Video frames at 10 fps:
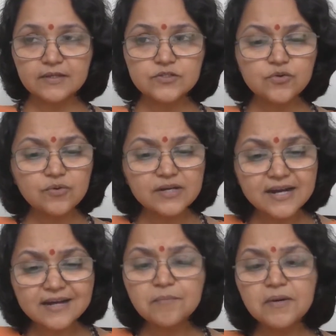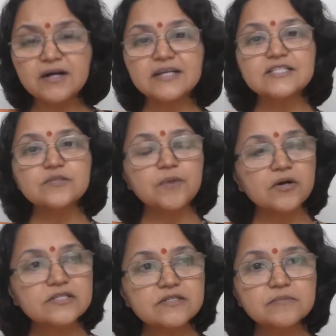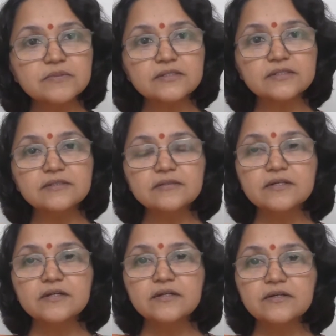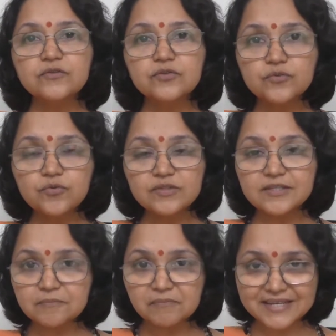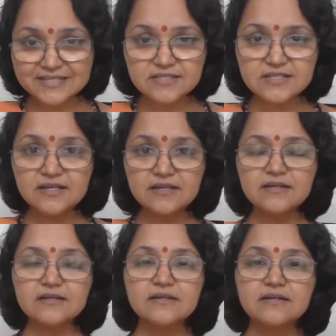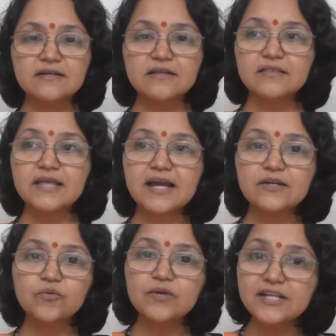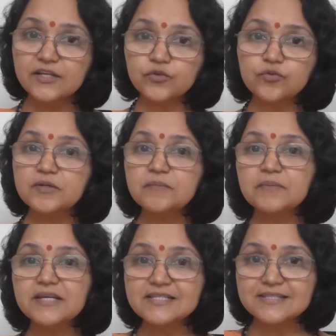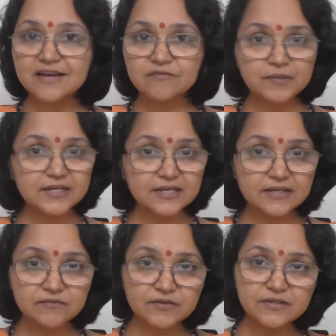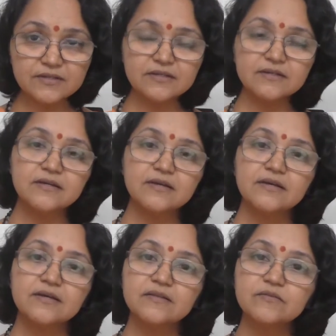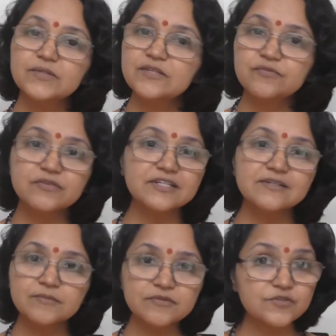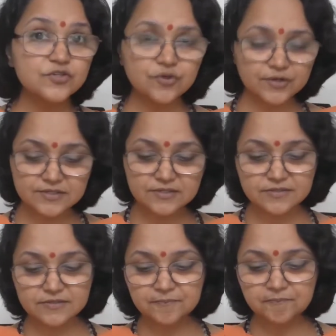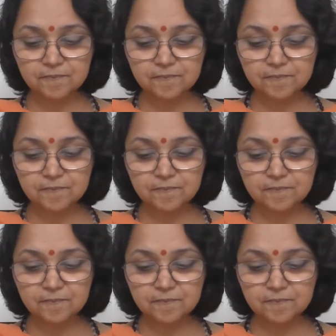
So, karma is possible through the blessing that only human beings have been given with the freedom of choice.